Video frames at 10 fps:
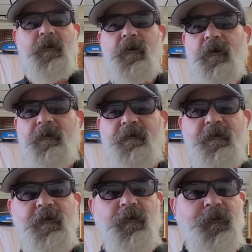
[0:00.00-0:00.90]

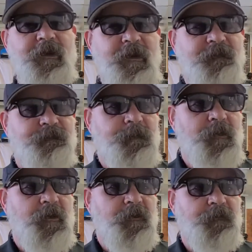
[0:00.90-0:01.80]
until the end of
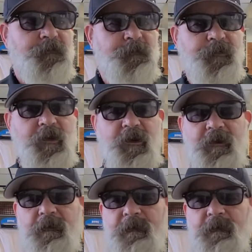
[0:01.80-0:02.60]
March, but